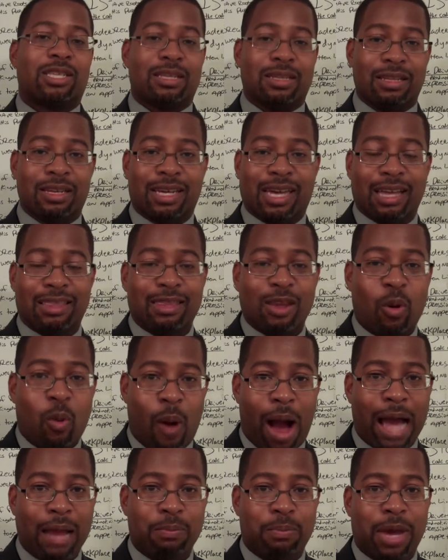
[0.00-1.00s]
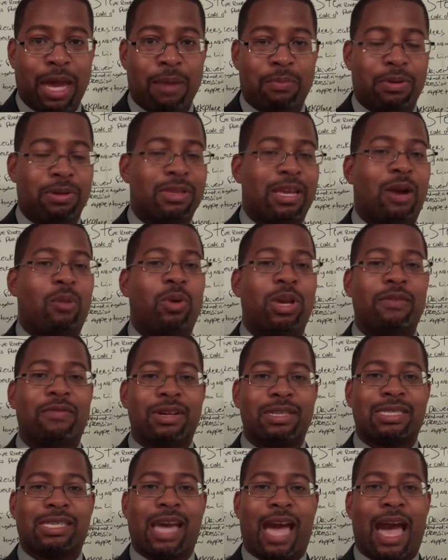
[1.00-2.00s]
to look at the white paper that we've
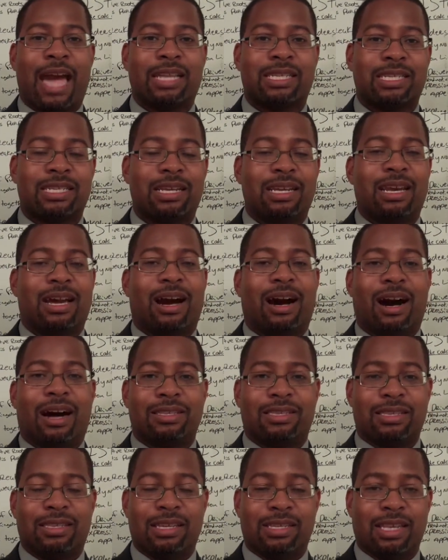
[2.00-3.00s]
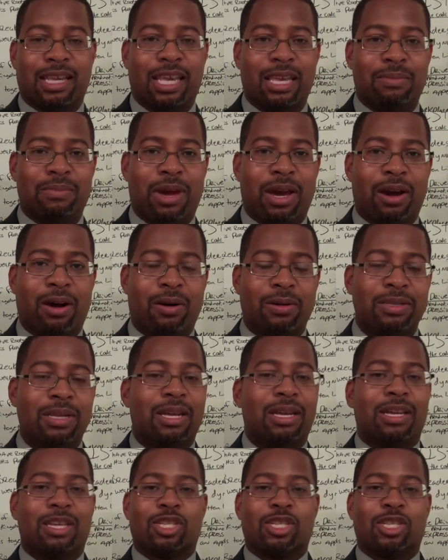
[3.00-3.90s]
attached uh, to this email.